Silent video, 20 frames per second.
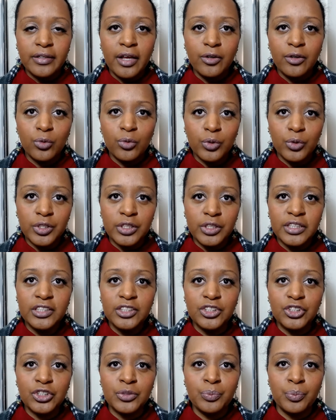really
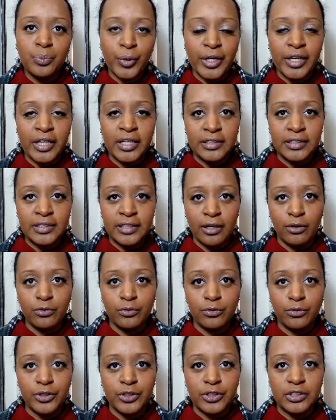just break it down
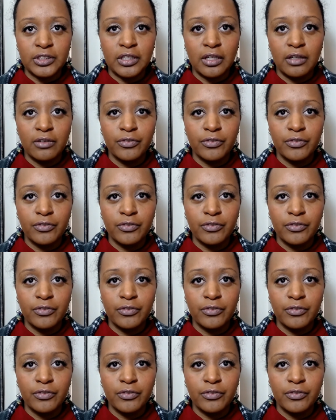for yourself.